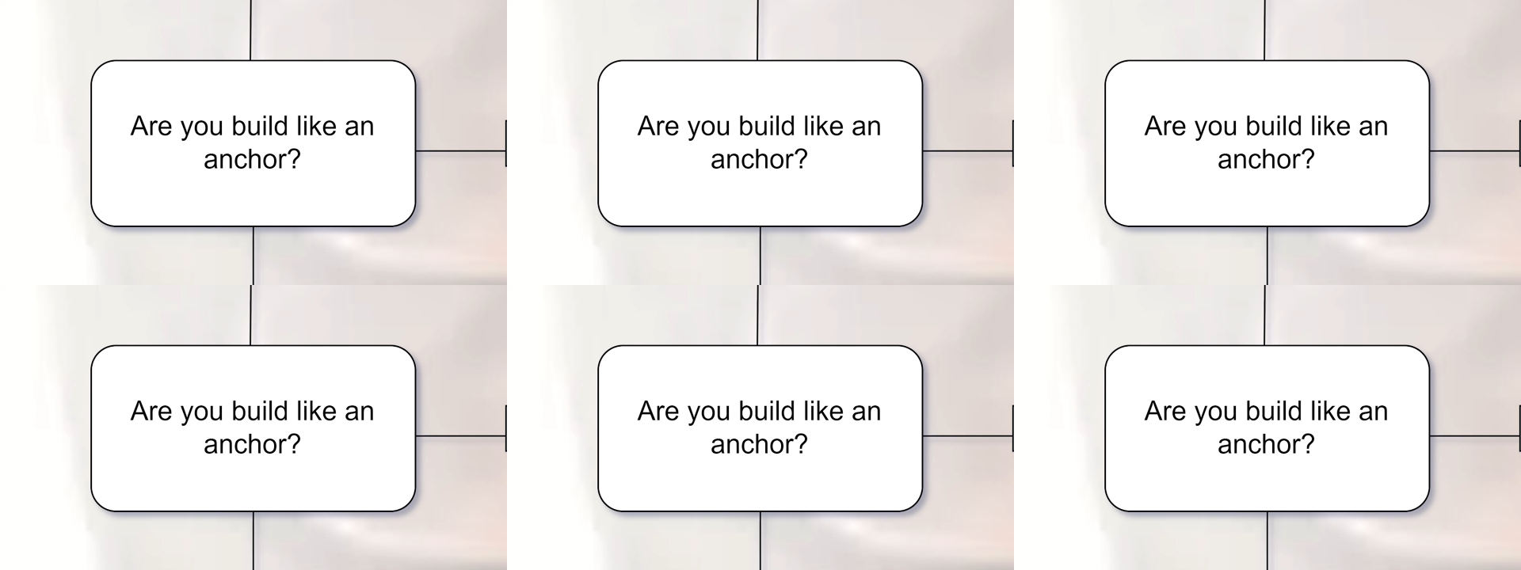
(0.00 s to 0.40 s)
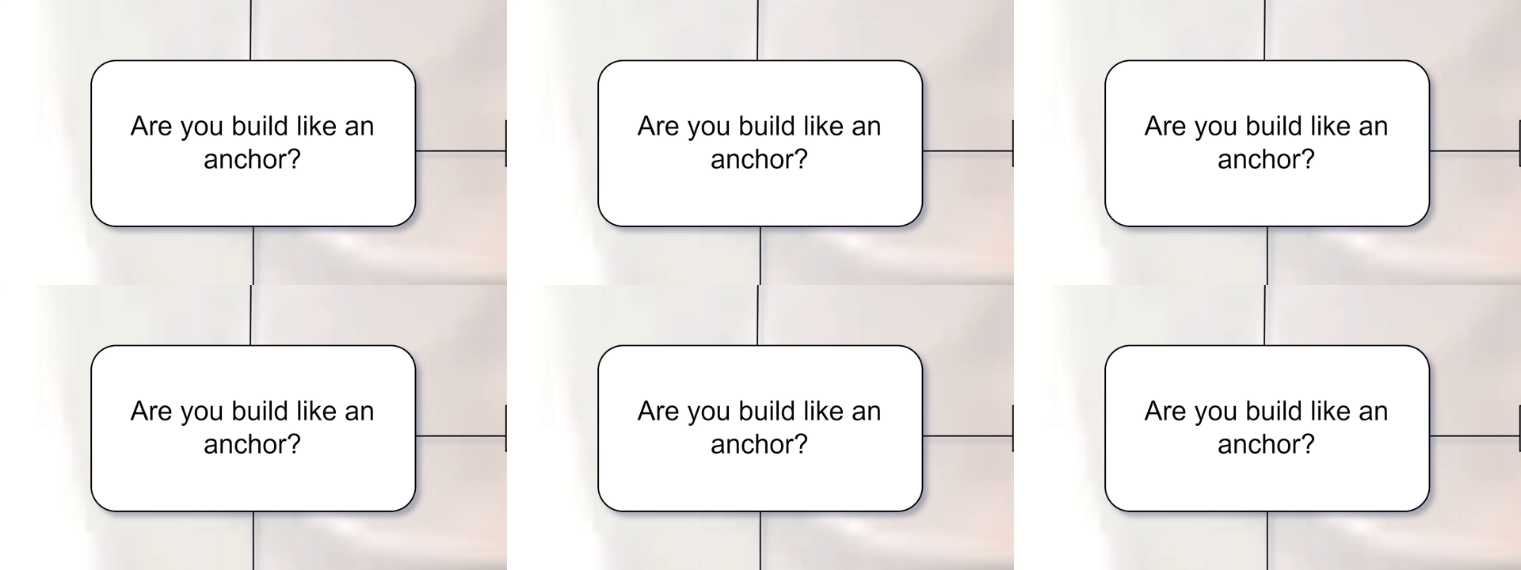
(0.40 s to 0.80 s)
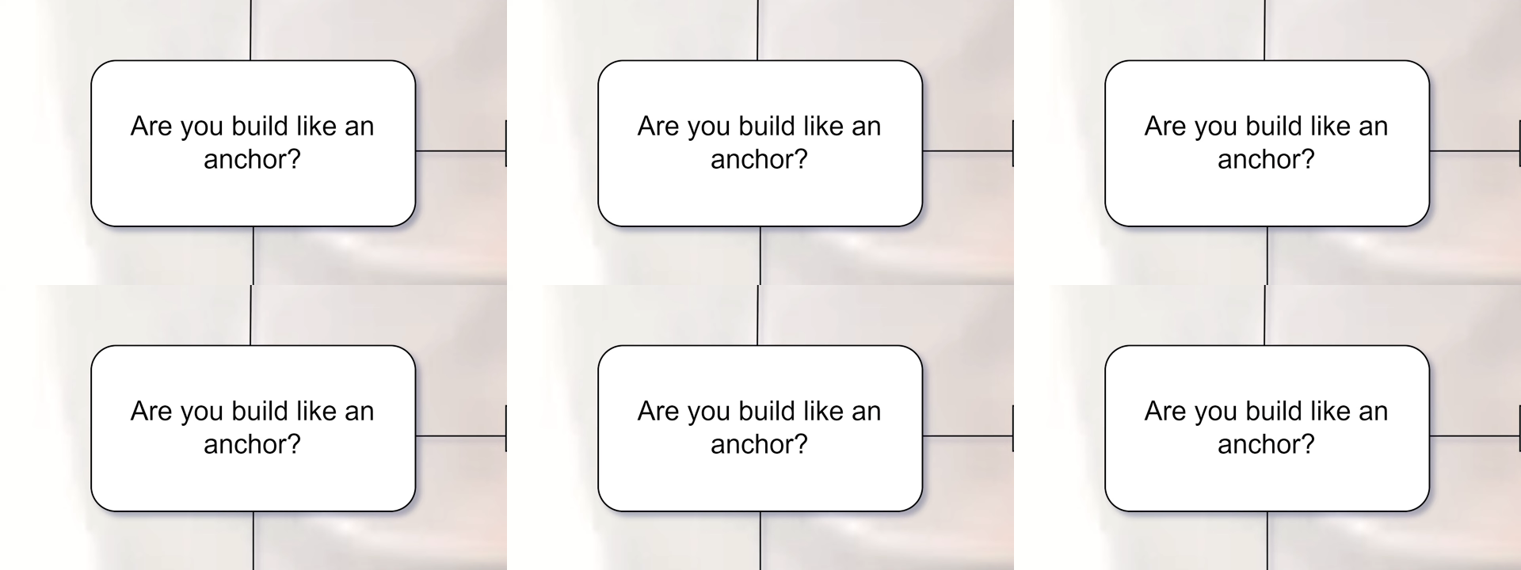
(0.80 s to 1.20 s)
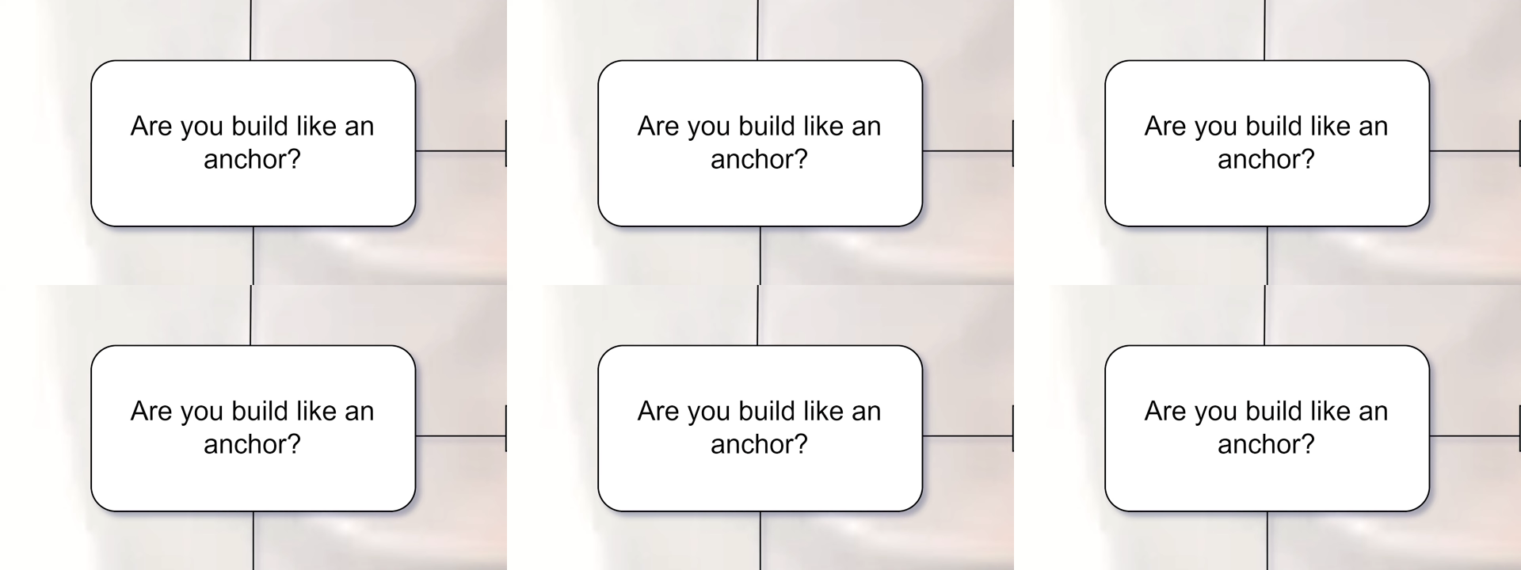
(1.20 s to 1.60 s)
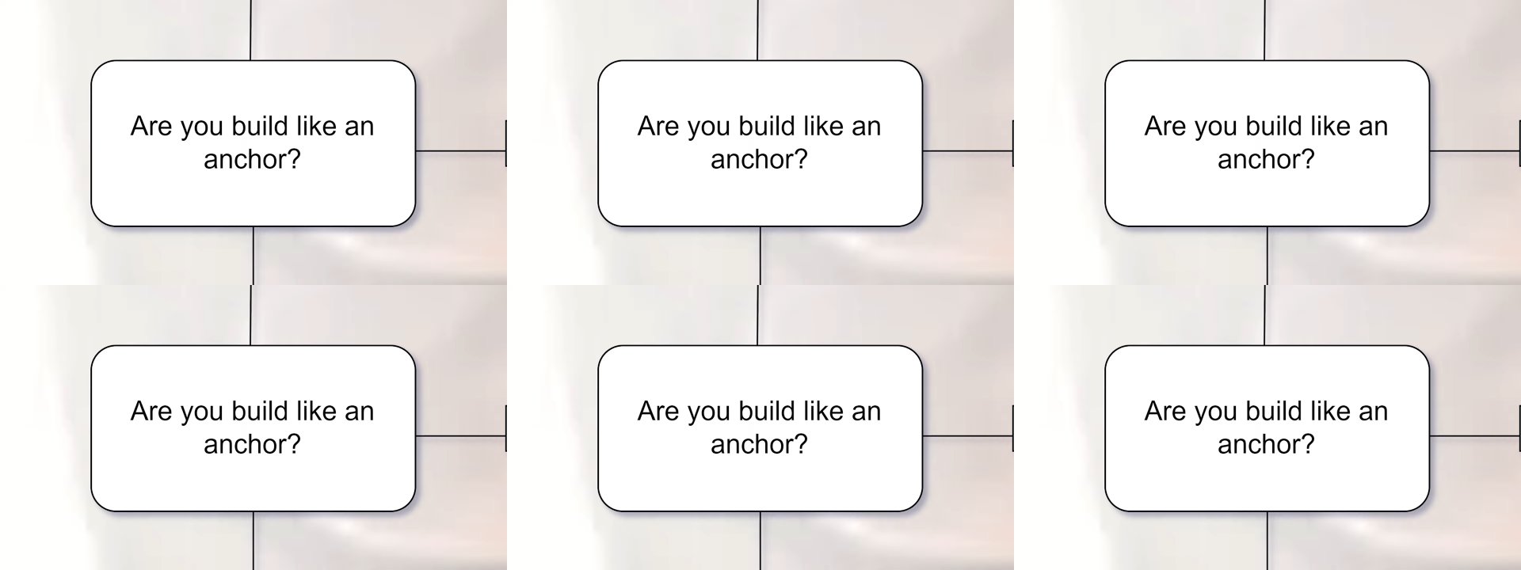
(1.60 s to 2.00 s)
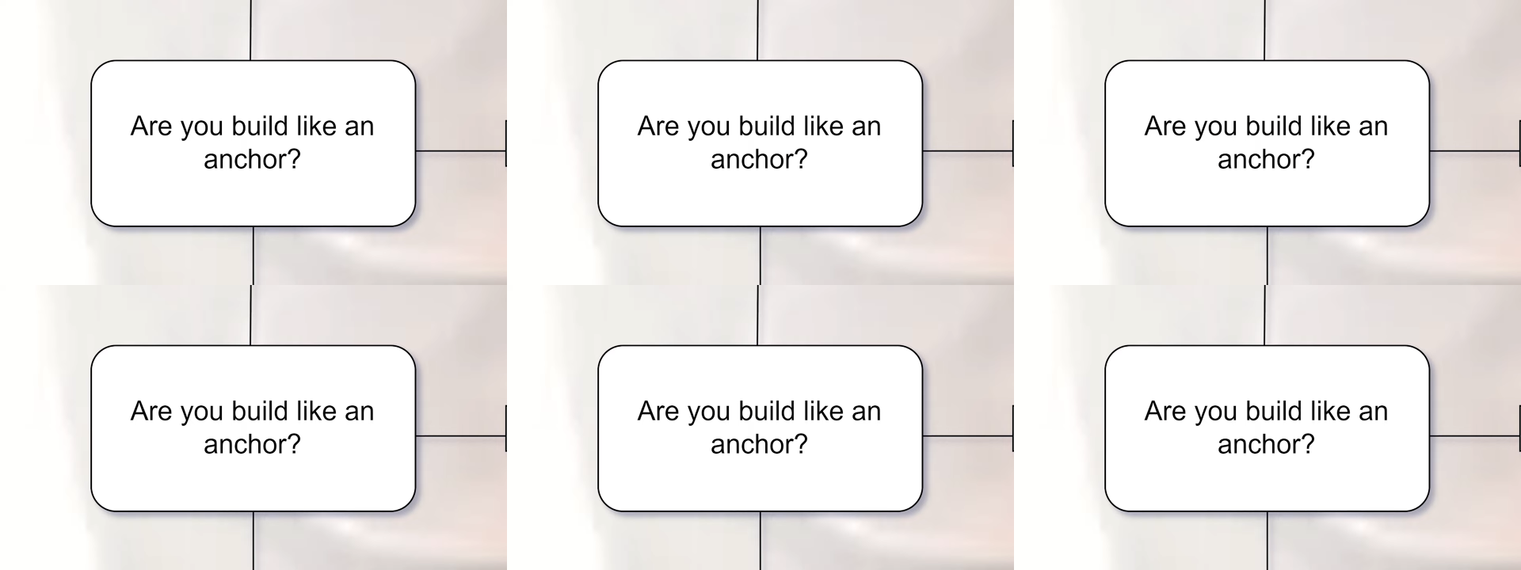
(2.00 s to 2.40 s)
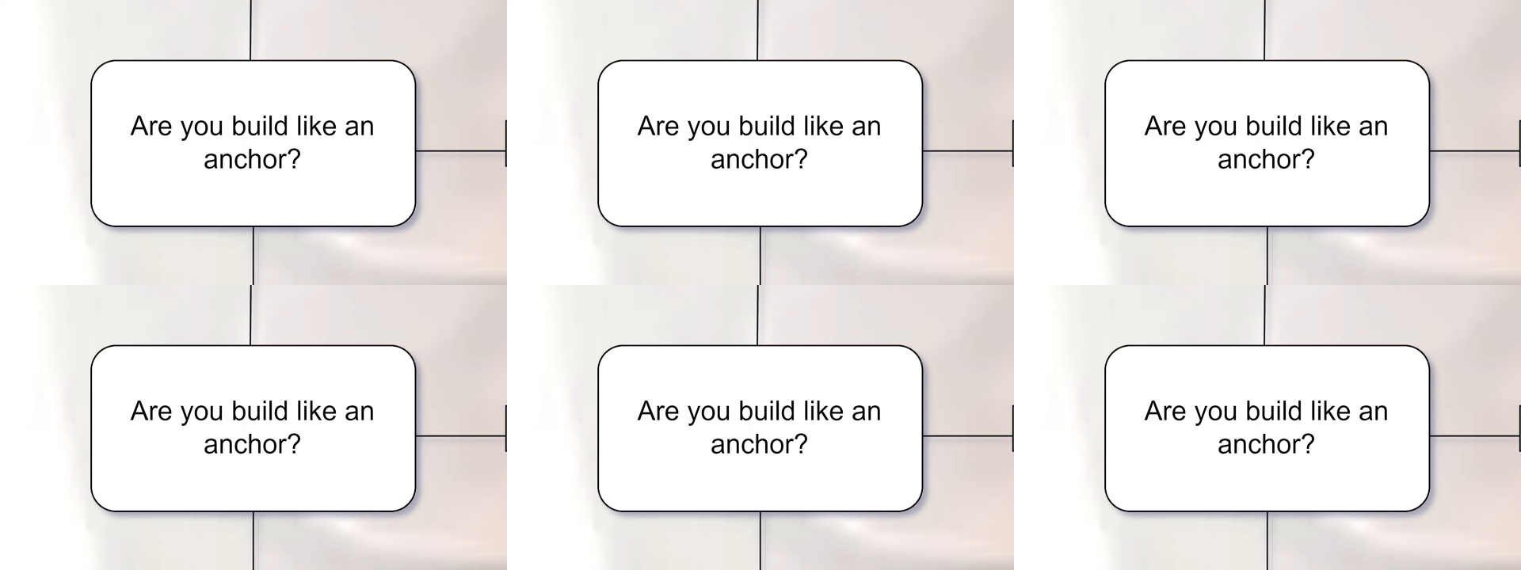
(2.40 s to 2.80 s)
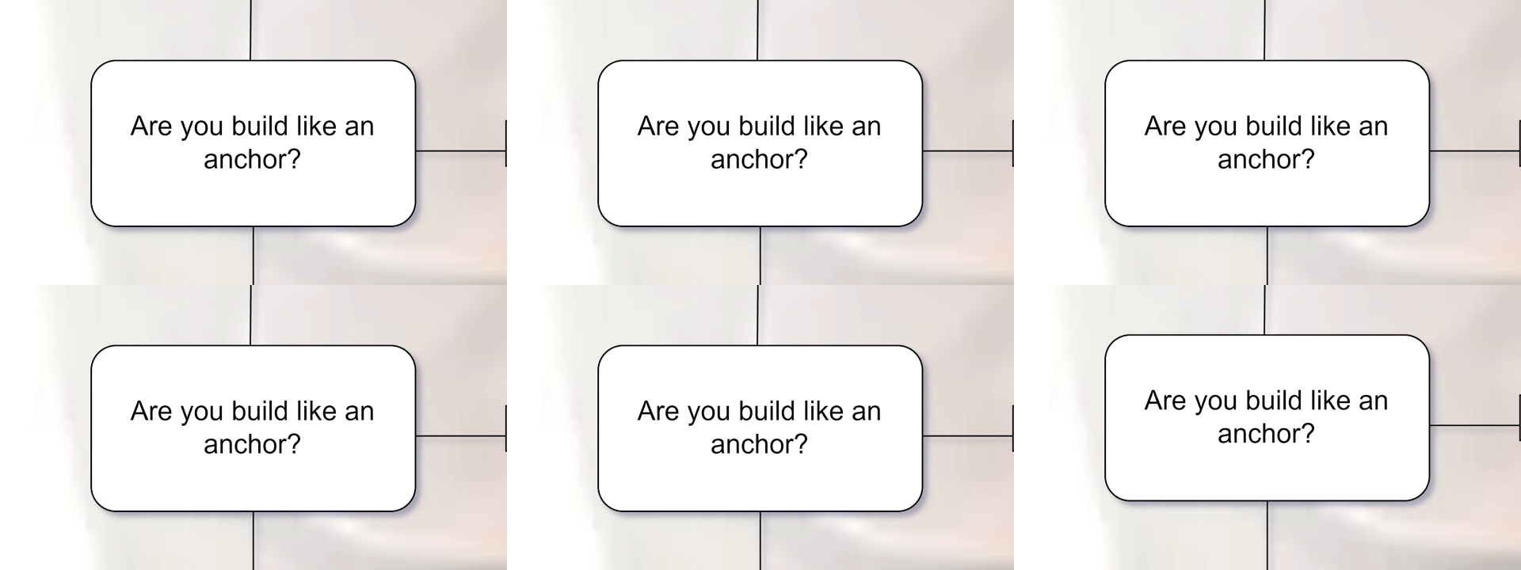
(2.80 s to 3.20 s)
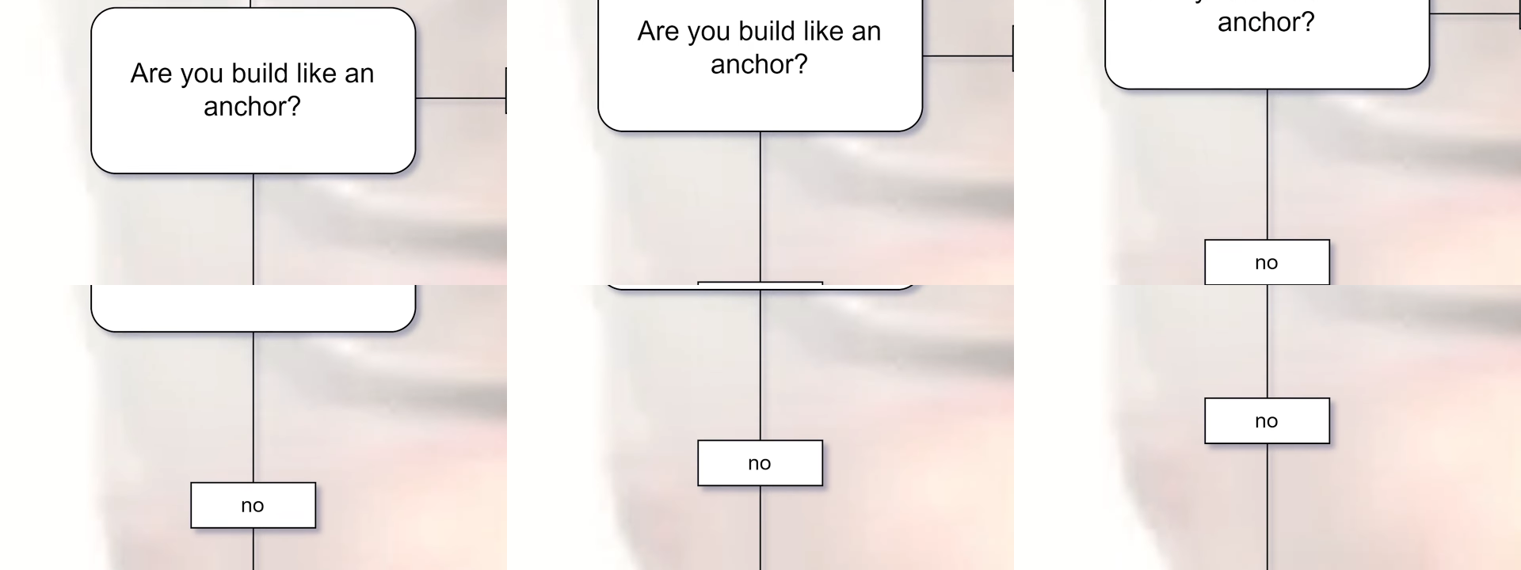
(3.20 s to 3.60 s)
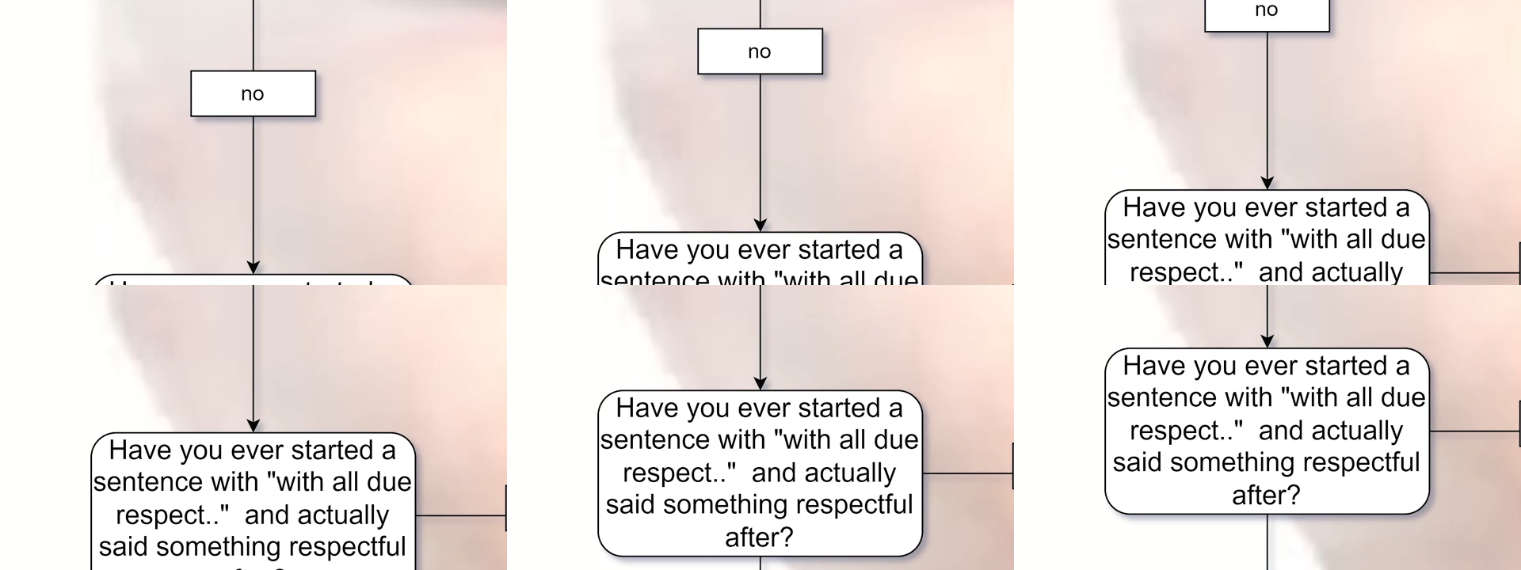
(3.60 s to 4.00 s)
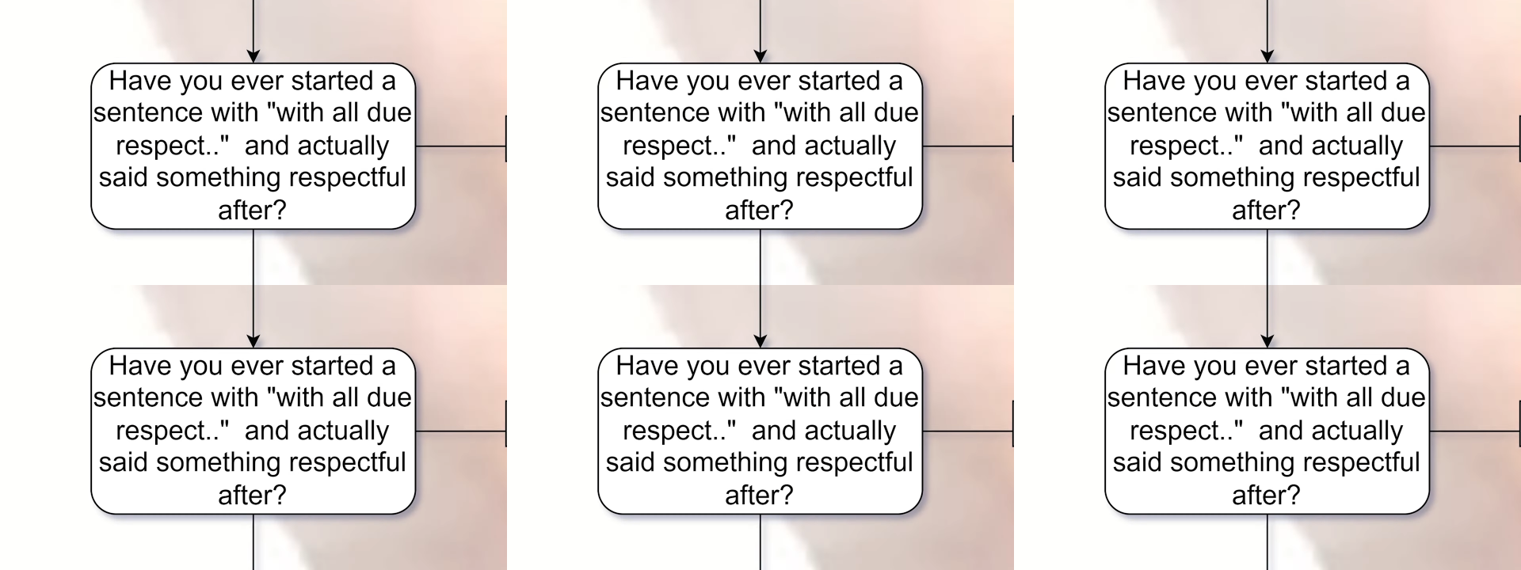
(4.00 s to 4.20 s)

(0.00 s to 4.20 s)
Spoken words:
(no speaker visible)